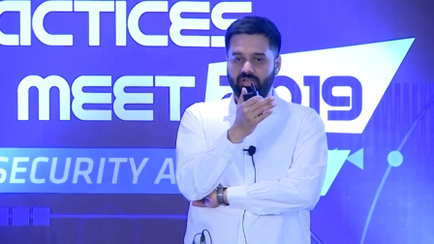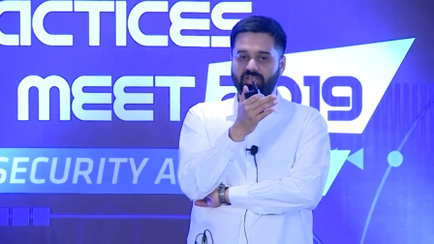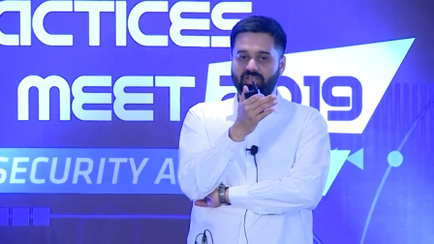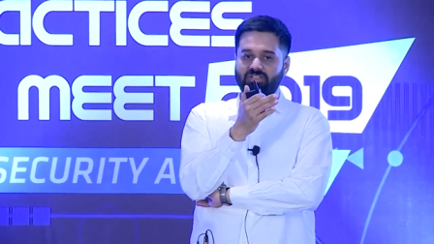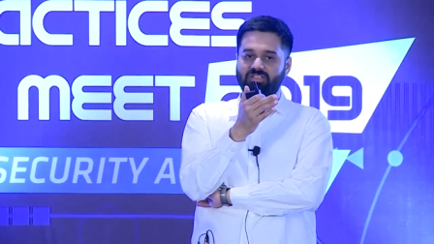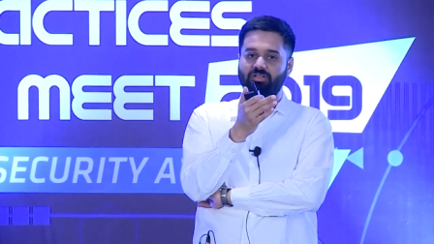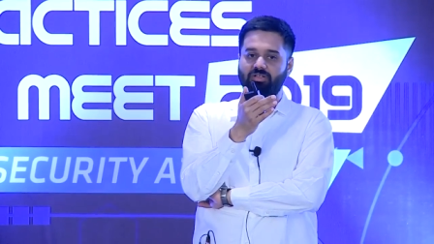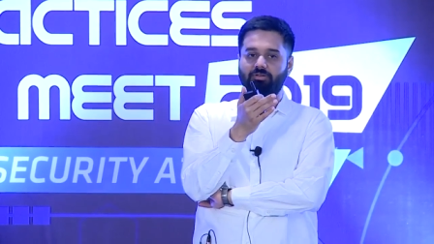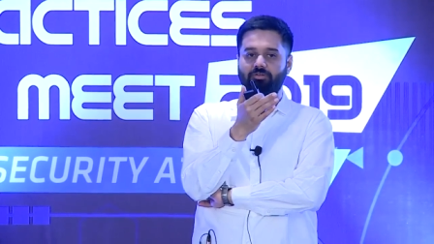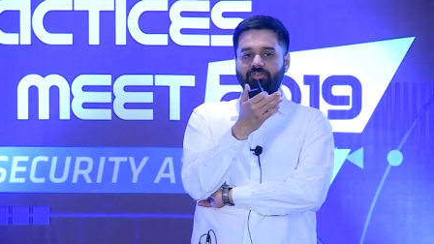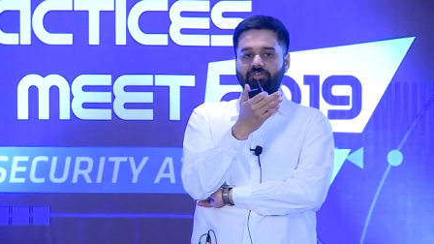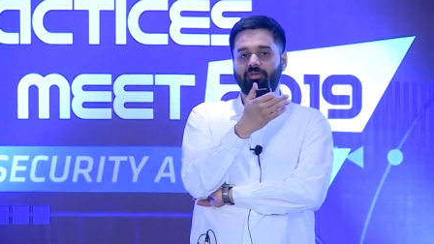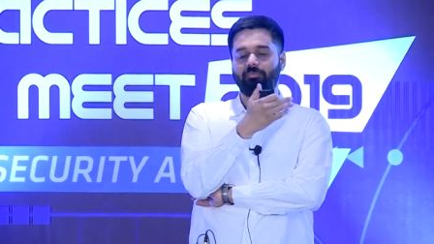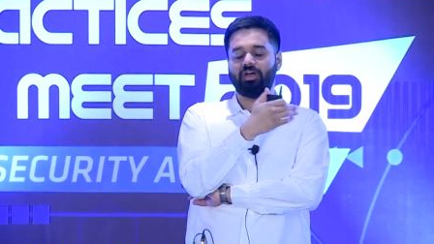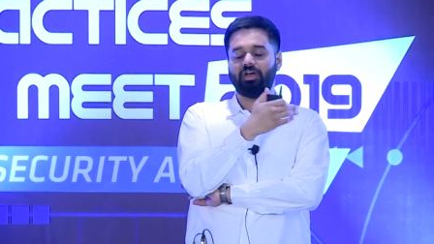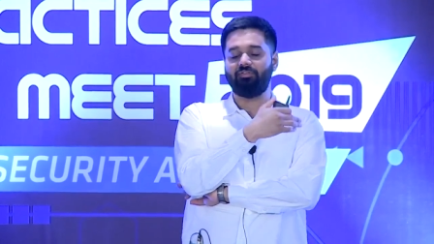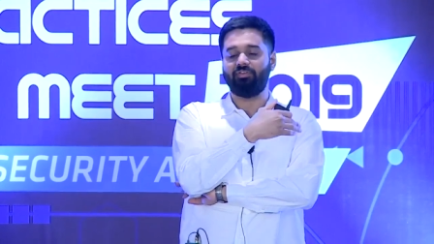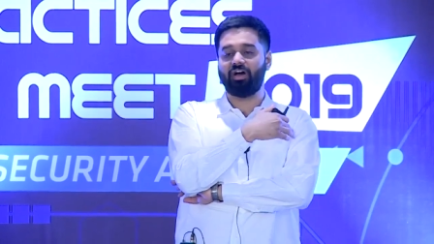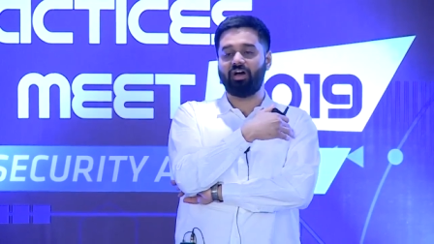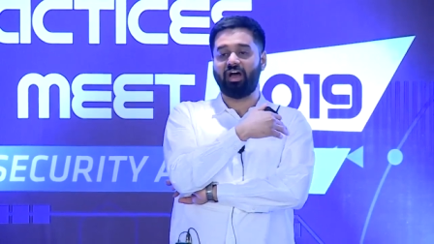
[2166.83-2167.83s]
Some of them
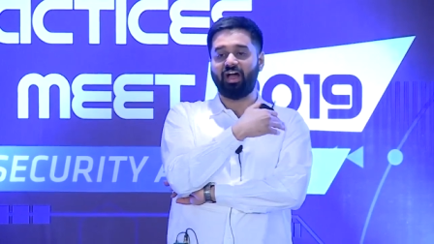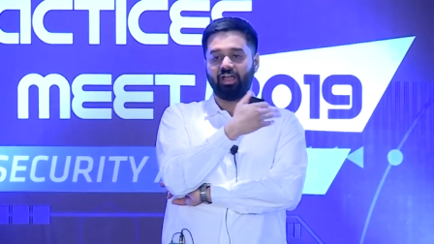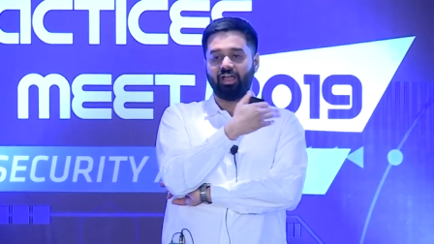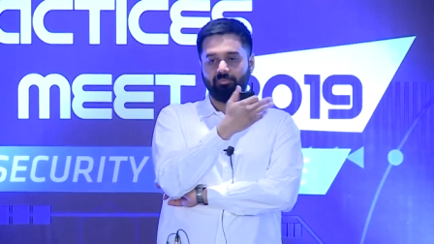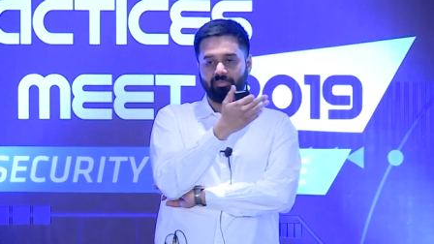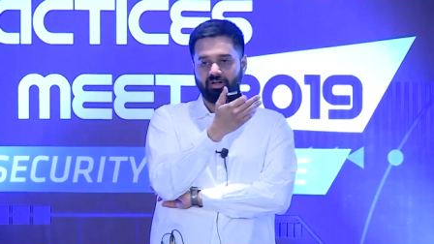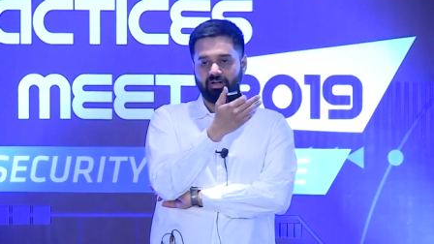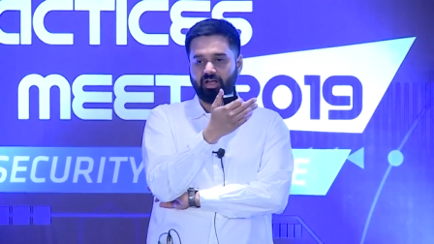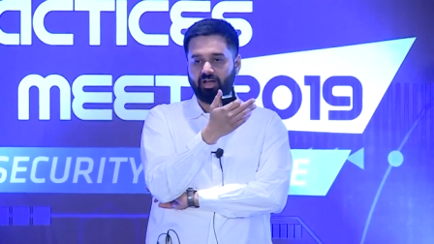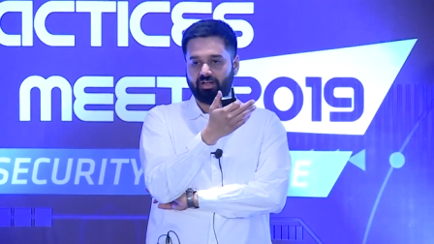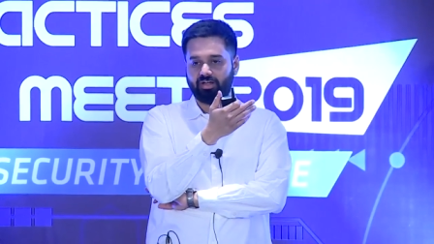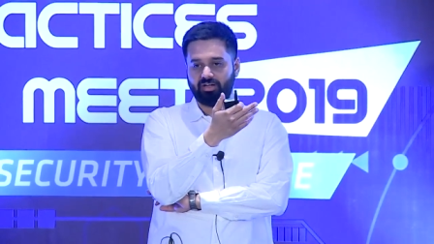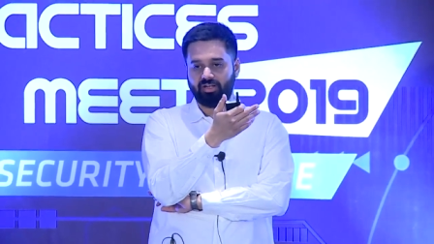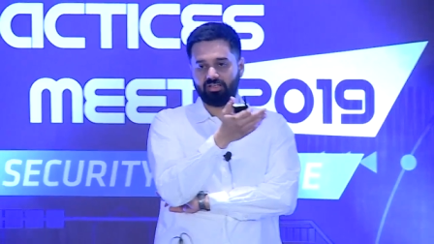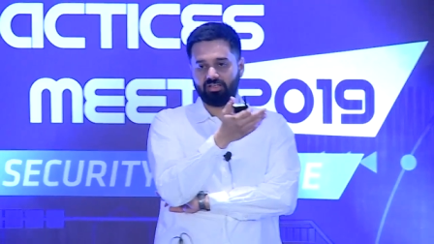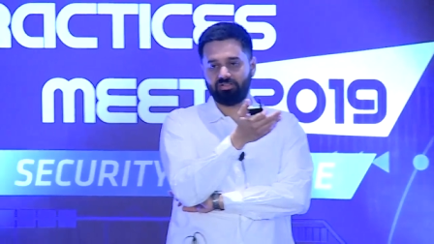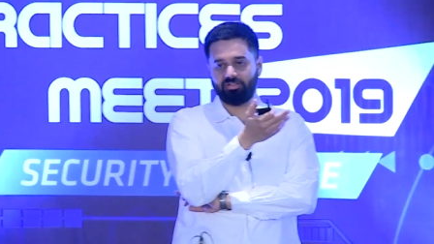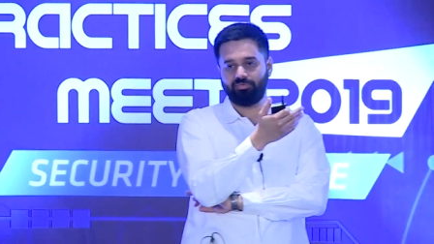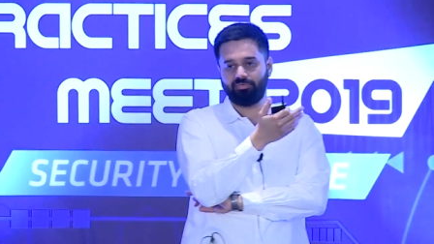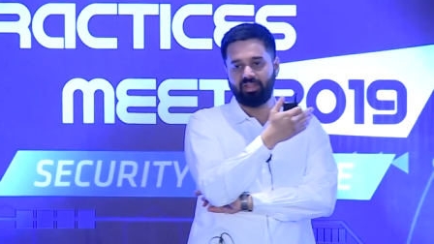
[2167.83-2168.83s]
have a hybrid architecture.